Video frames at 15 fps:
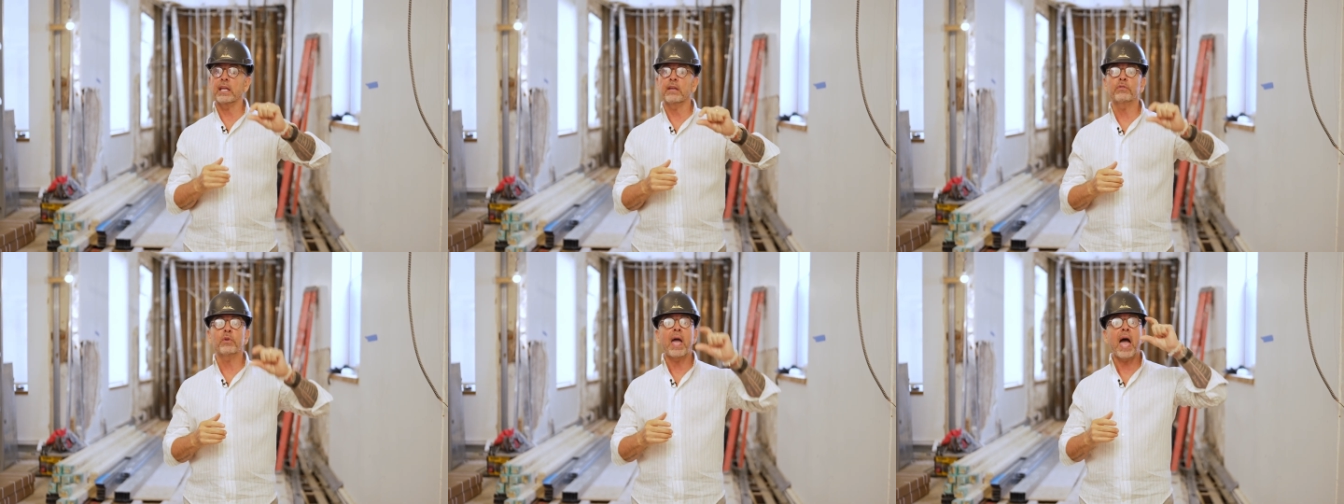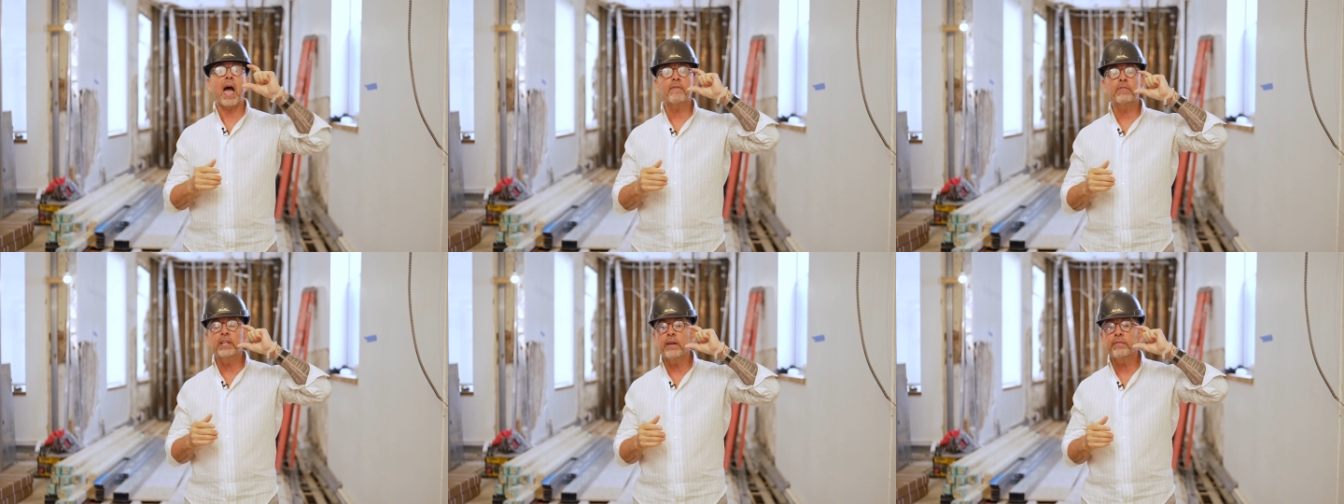If you
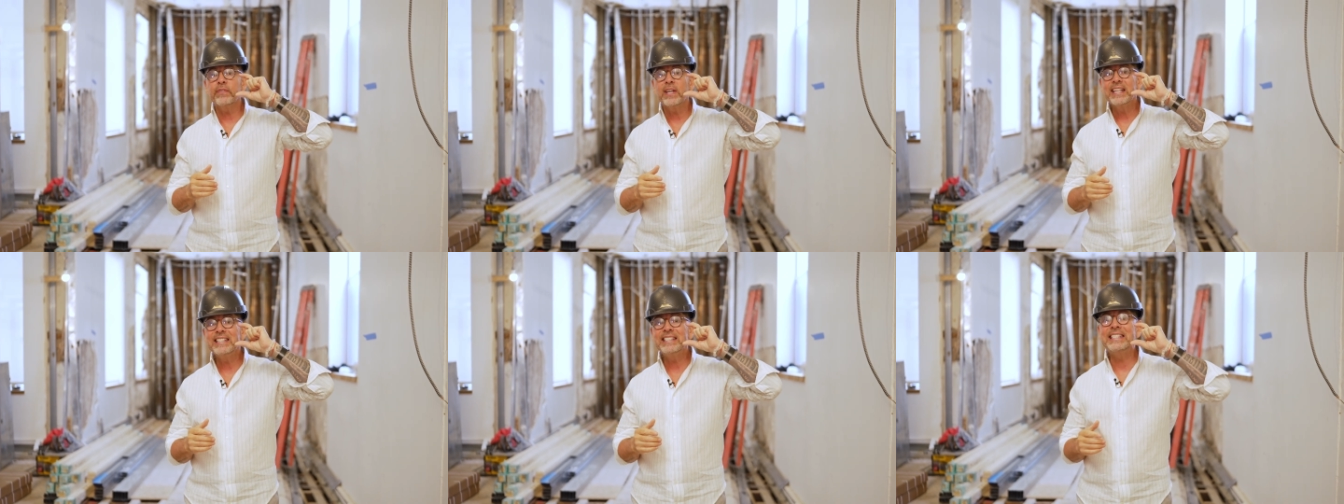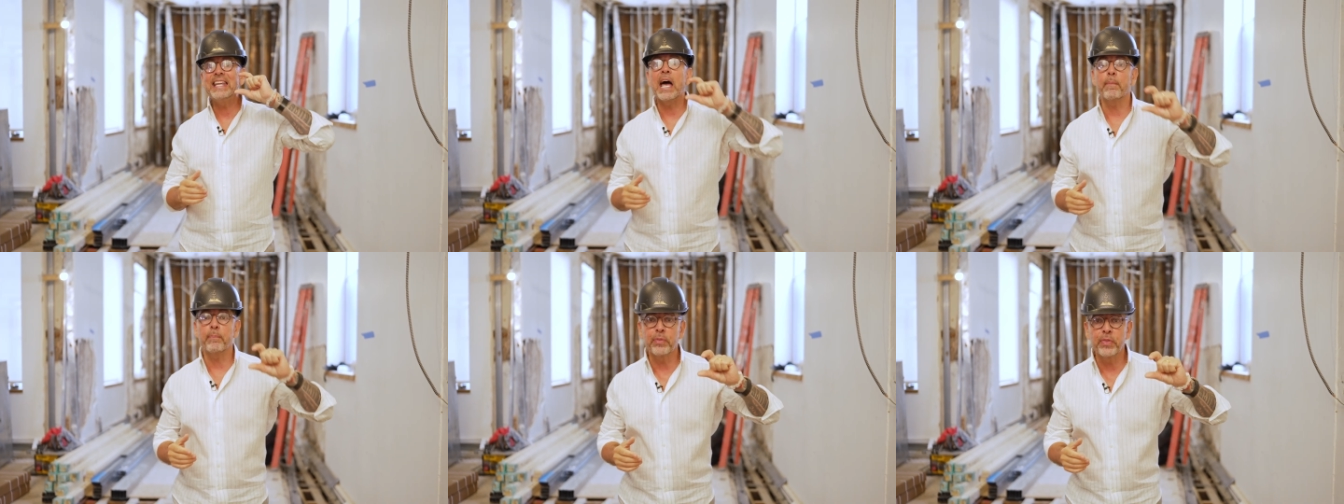have enough
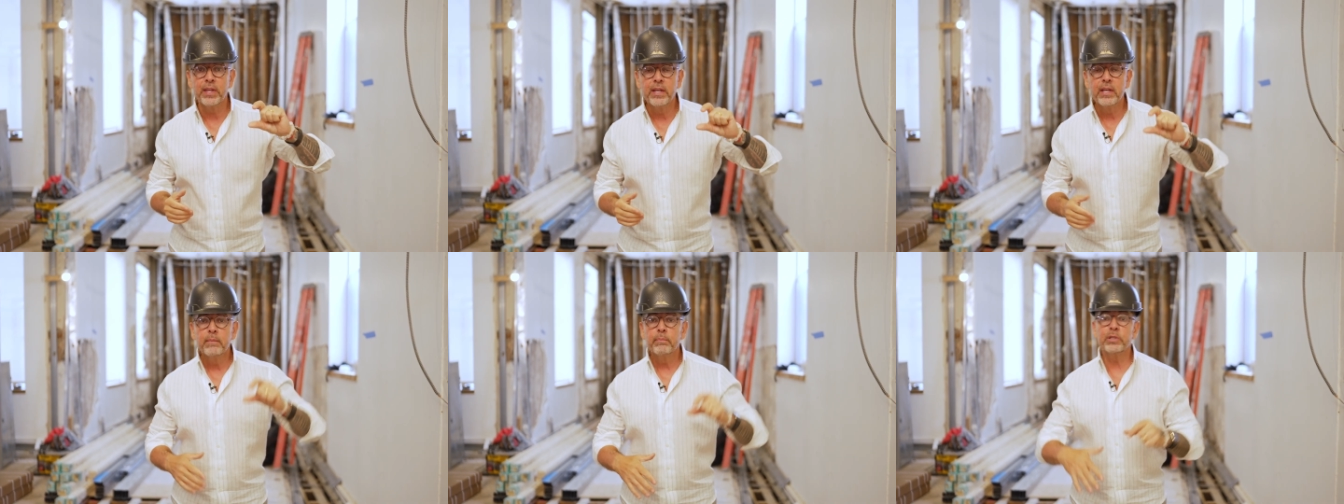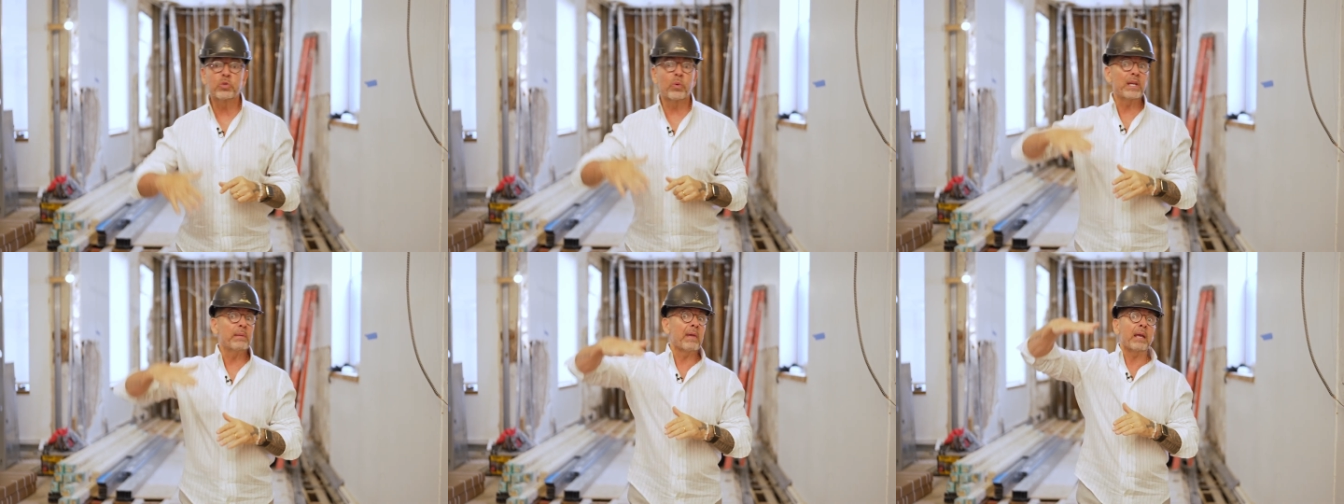depth,
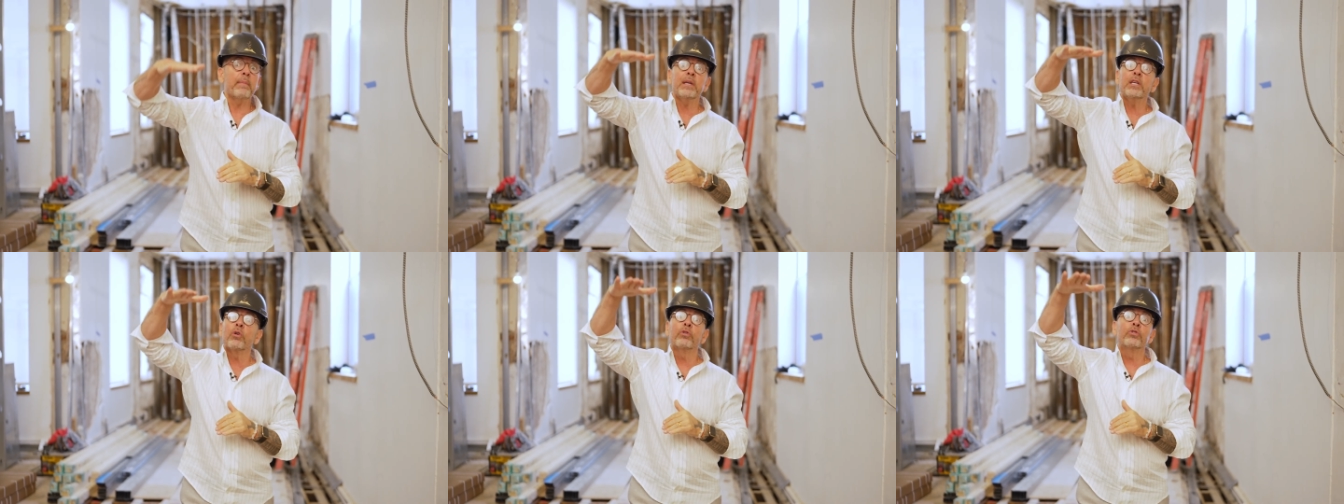between maybe your